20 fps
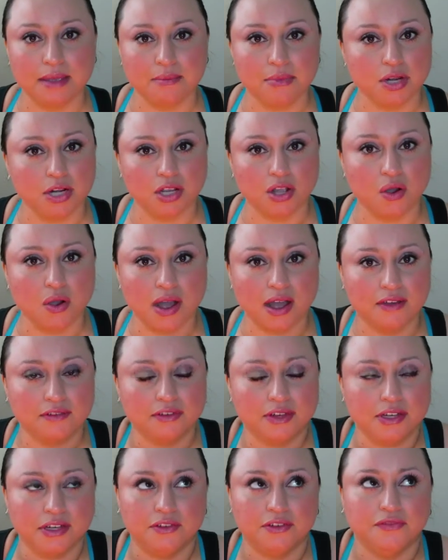I'm gonna go
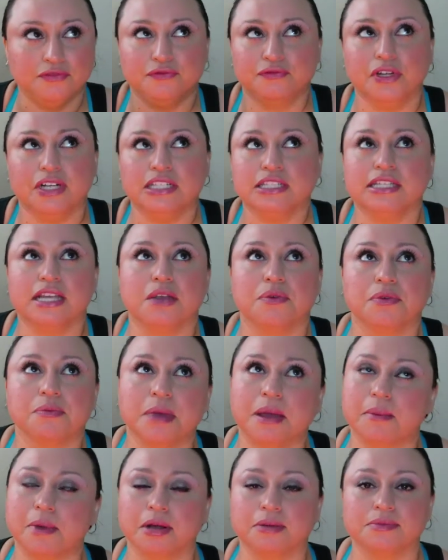have a fun day with
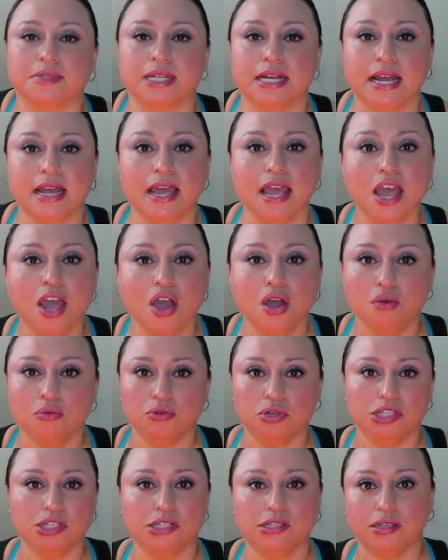my mom today,
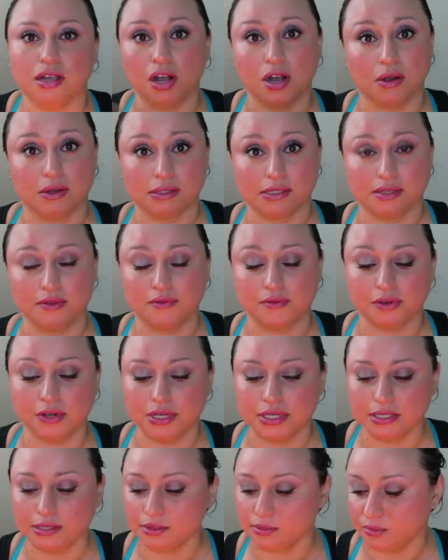which is awesome for
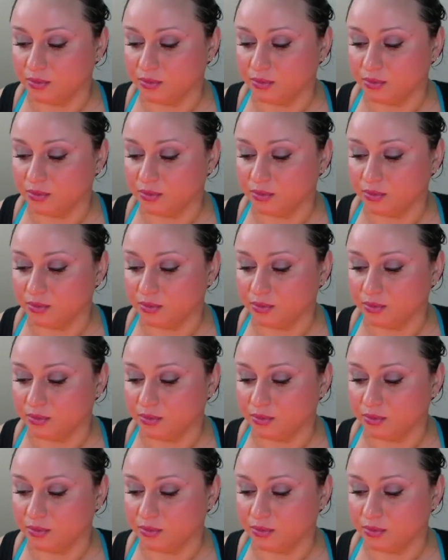us.